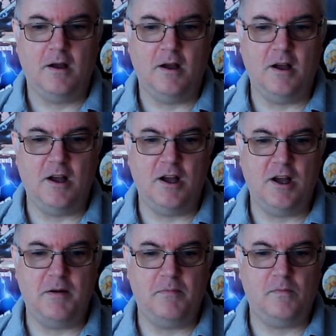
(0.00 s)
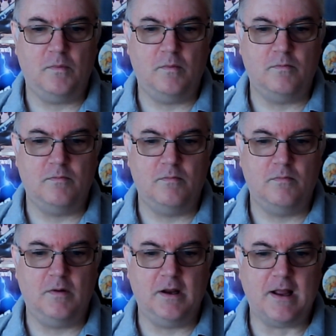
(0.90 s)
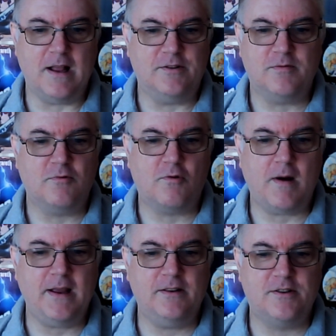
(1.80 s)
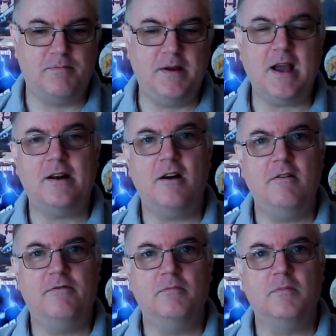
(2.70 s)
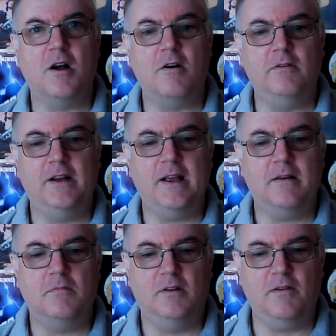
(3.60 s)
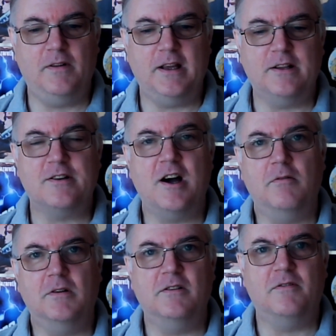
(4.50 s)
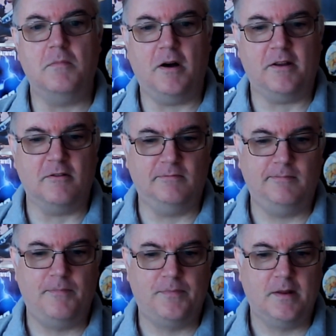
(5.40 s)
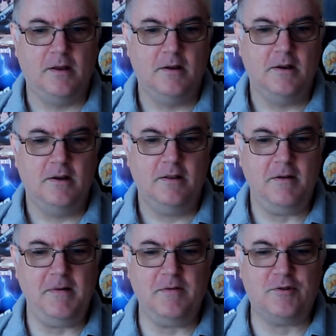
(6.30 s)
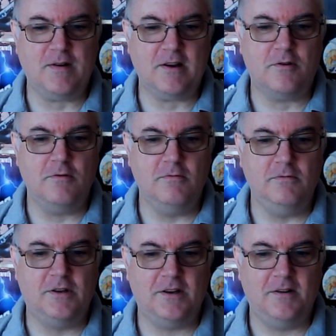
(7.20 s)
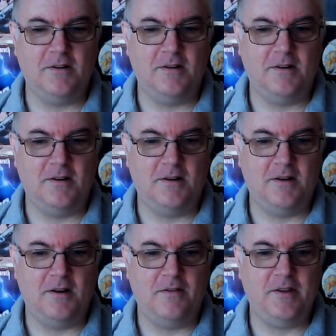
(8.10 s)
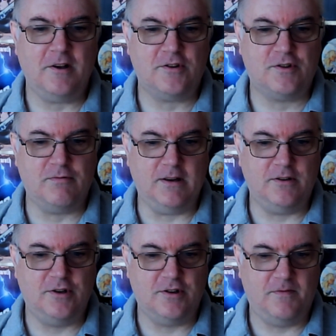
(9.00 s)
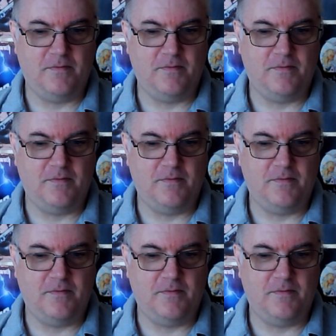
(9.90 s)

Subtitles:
Again, some great piano from Goldie. Lovely guitar work from Michael. Then we have a track called The Ostrich.